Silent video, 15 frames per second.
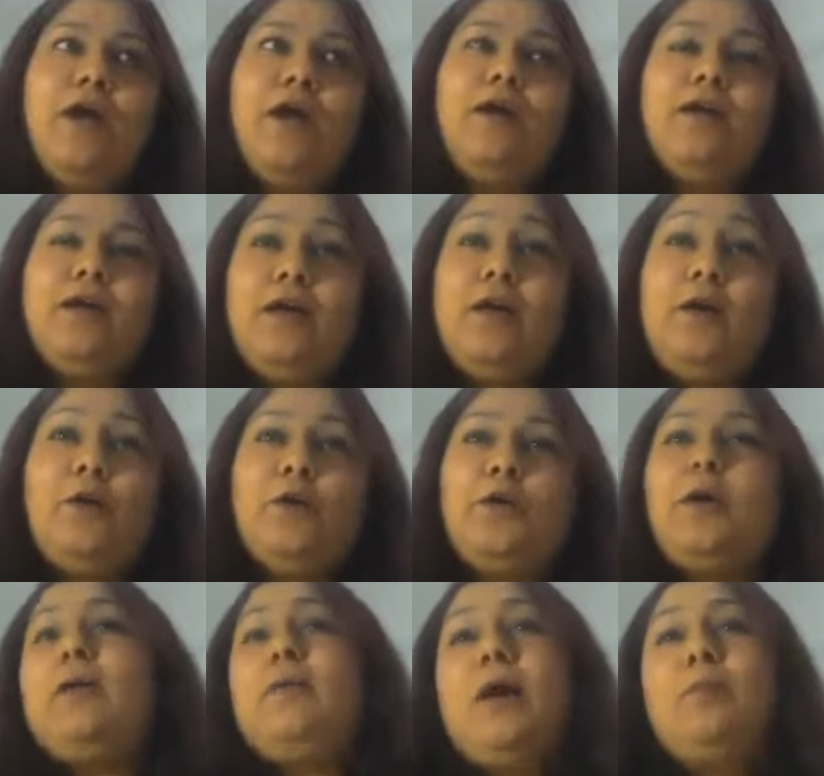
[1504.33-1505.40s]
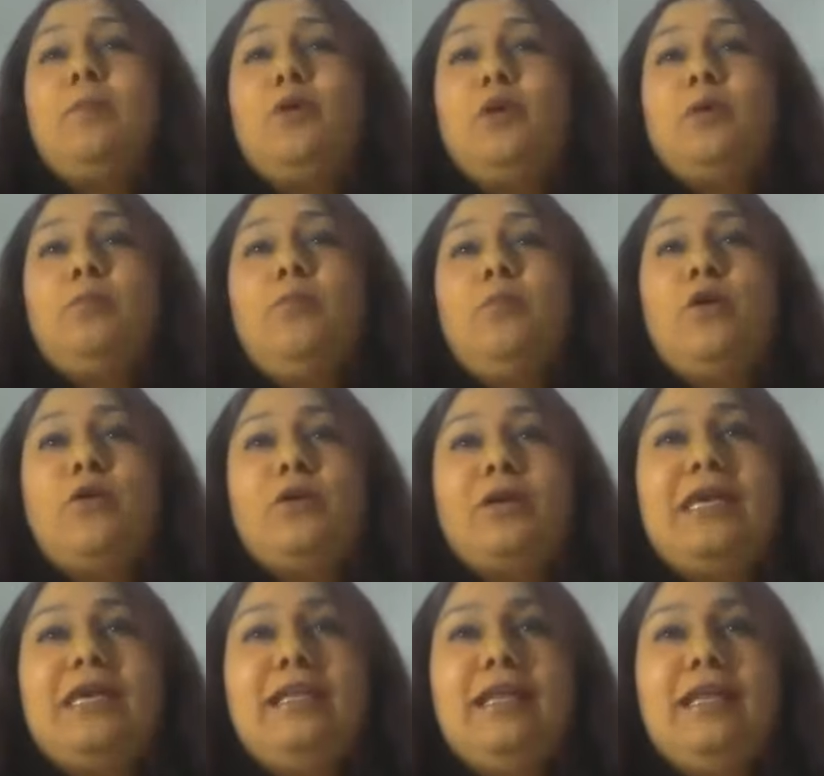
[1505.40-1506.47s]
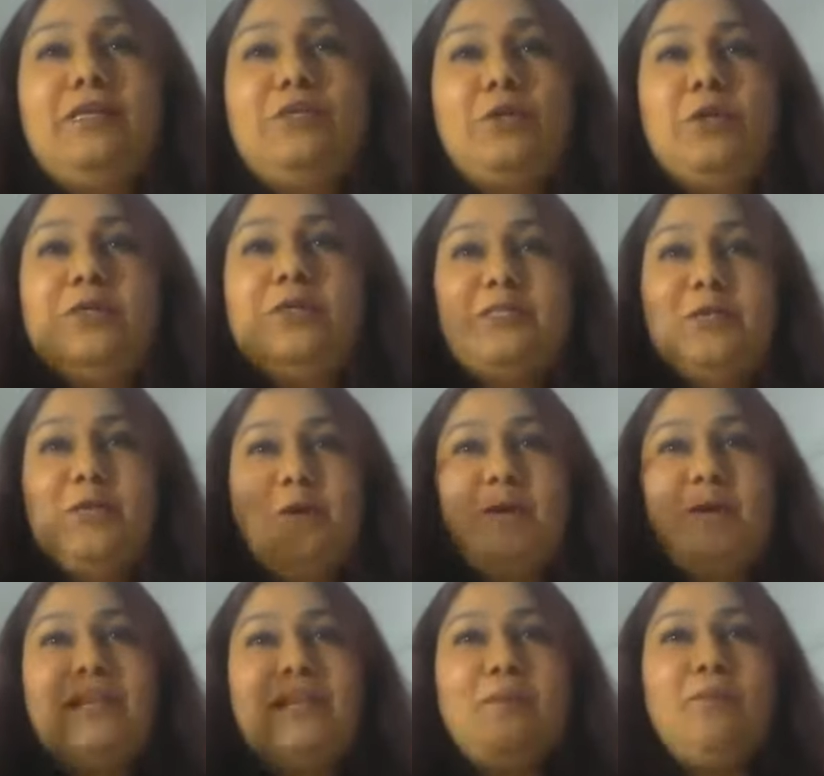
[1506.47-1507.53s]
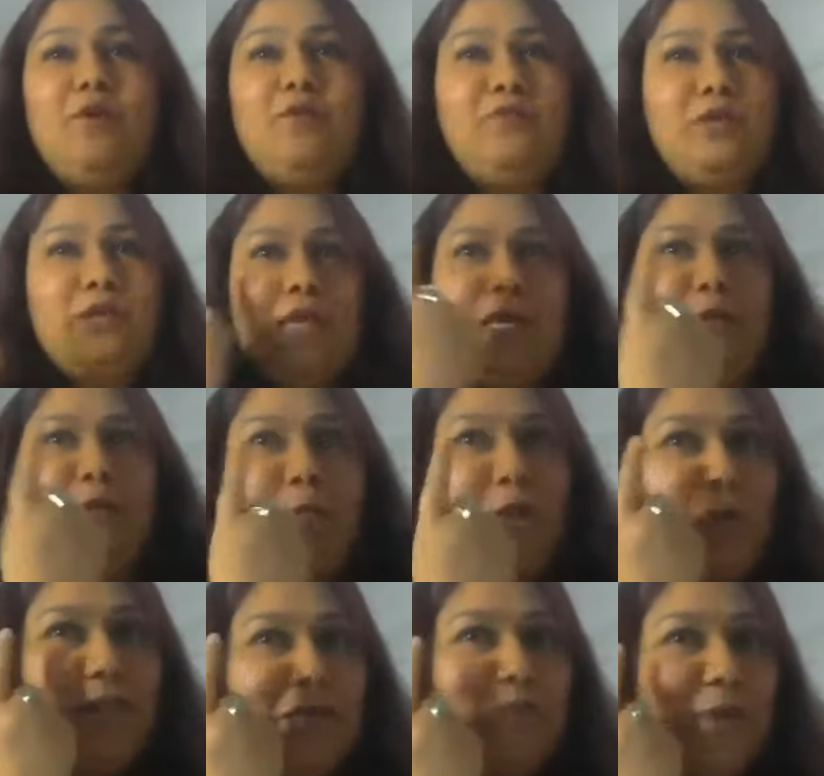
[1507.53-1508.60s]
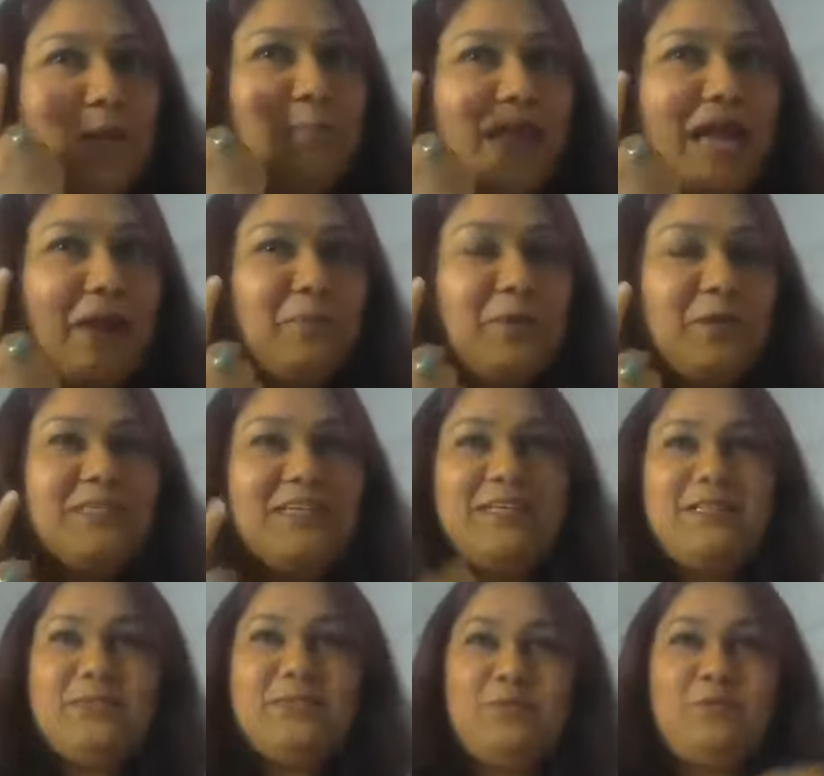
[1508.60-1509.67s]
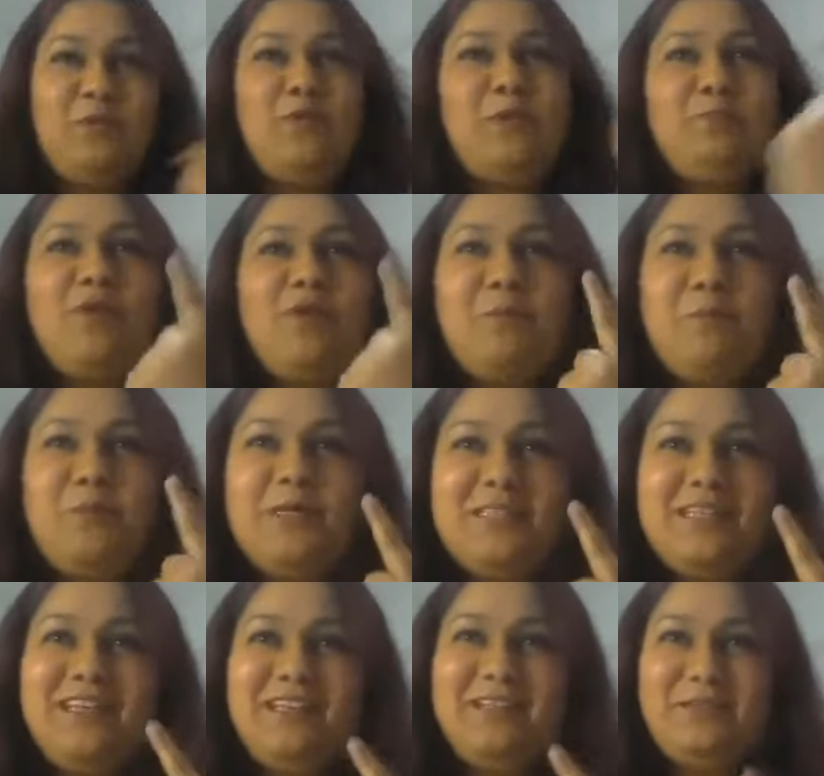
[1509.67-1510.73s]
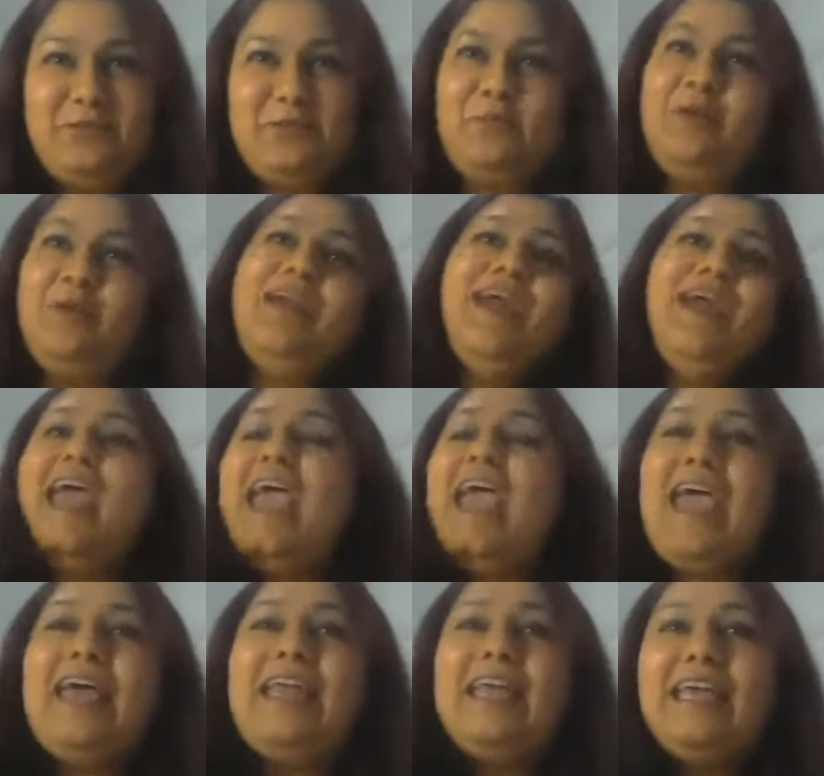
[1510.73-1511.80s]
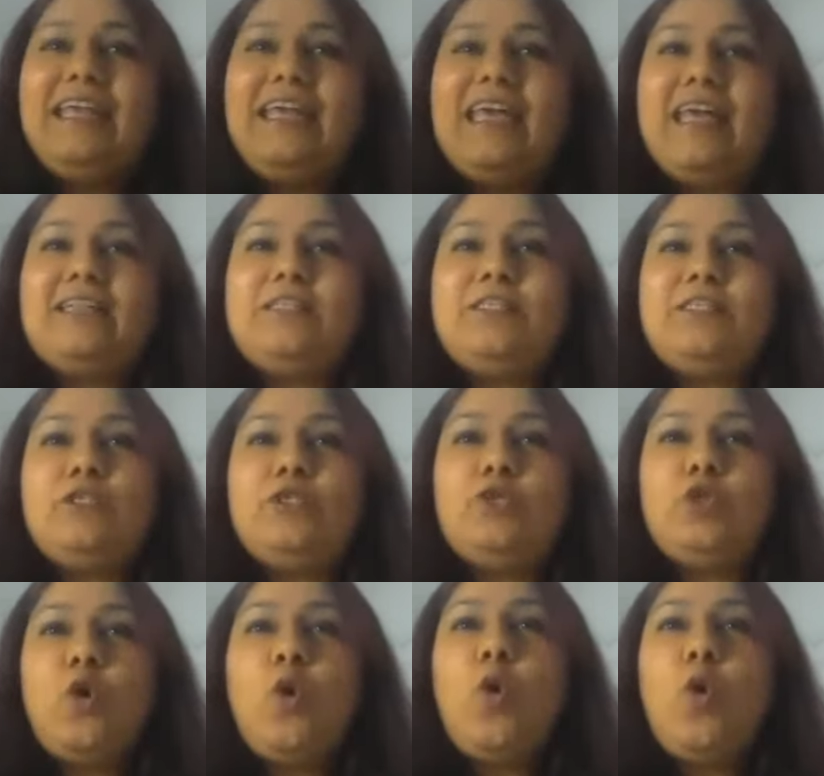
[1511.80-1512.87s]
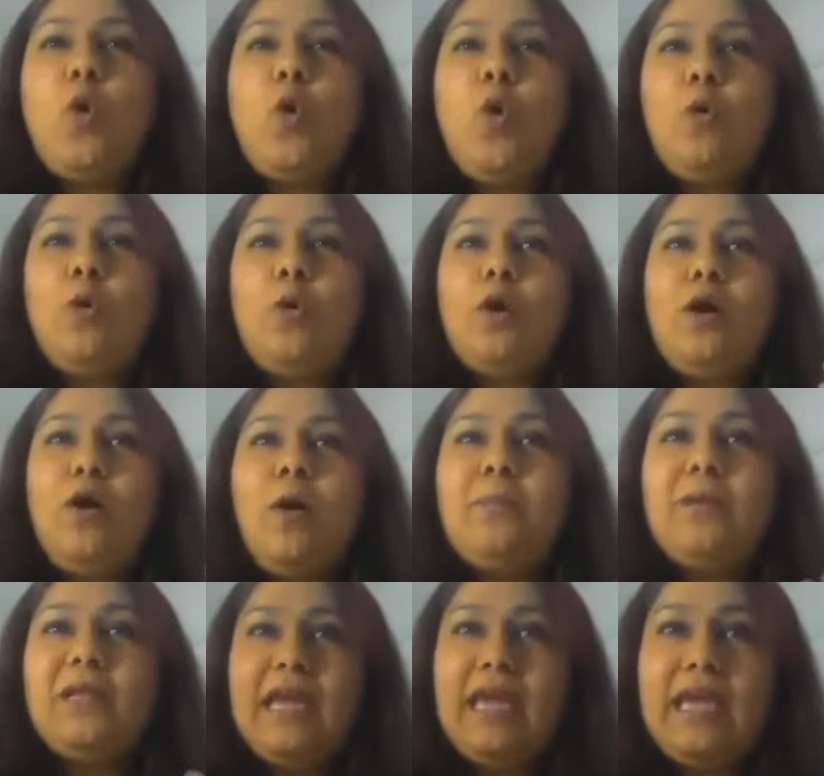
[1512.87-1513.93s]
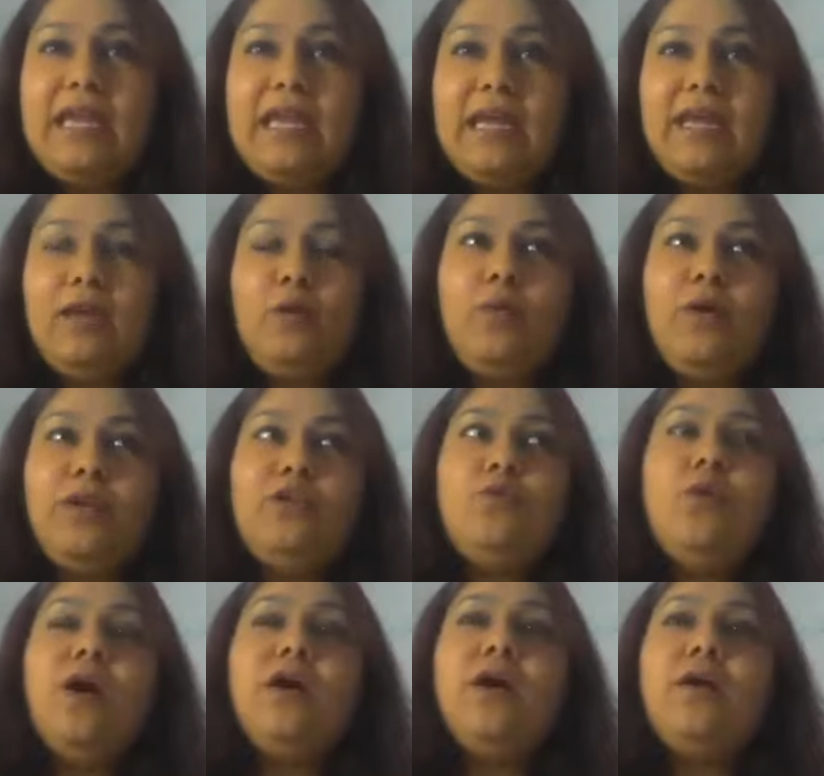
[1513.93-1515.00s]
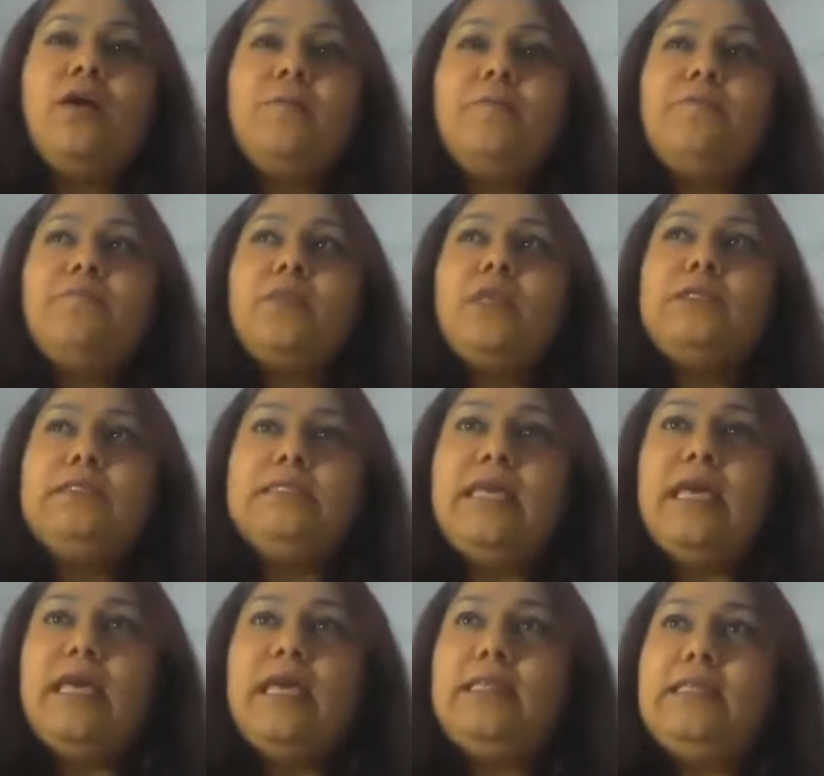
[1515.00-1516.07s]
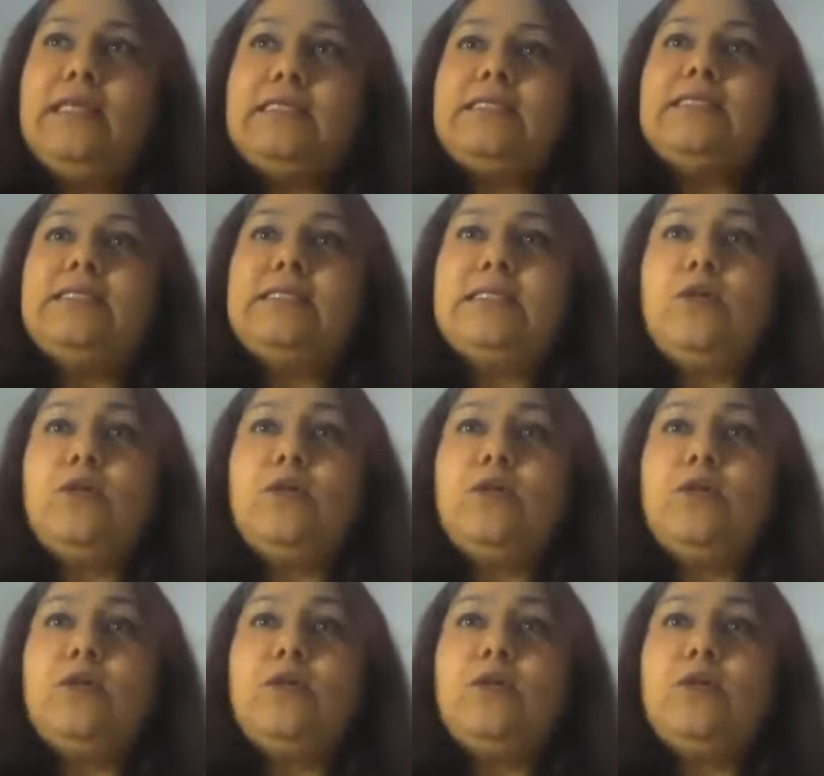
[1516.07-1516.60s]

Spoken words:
where, oh, I'm going to borrow Keela and Jordan's, clip of there can be only one Black person in this room or one brown person in this room. And it gets so complicated when you are saying this